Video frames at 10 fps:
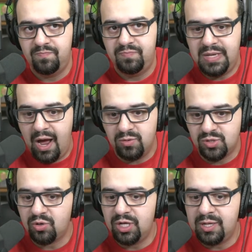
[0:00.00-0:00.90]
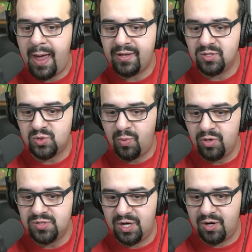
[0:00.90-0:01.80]
Now, circling back to
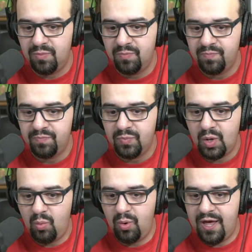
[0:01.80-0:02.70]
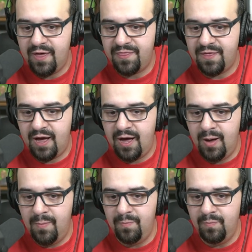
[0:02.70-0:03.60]
sports here with
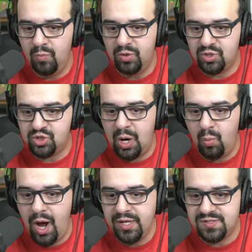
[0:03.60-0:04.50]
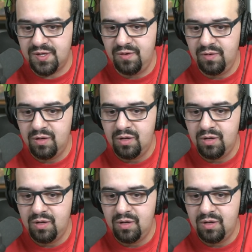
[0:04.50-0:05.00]
Deshaun Watson.